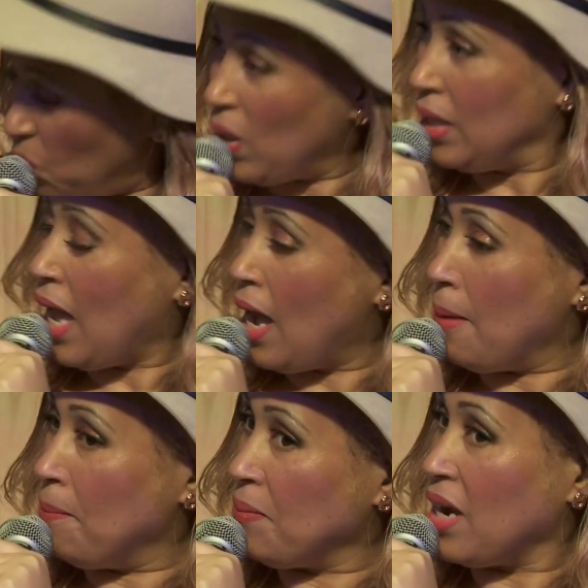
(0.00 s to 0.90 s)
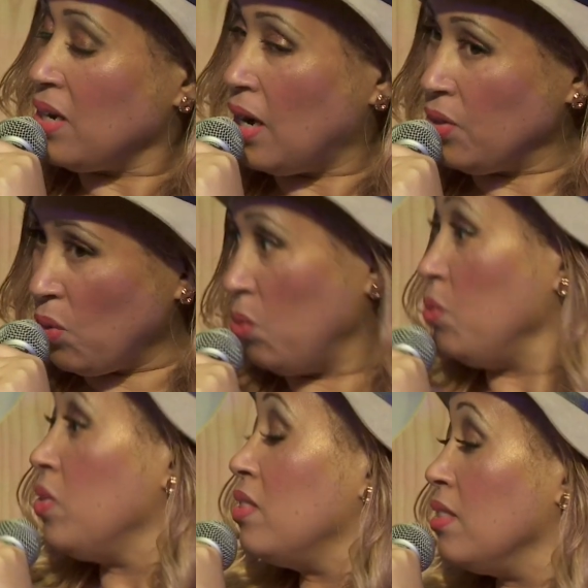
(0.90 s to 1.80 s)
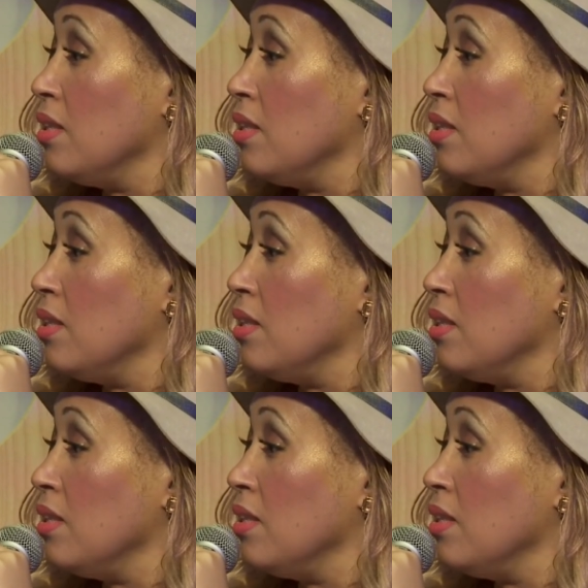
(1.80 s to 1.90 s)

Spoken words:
Well, I know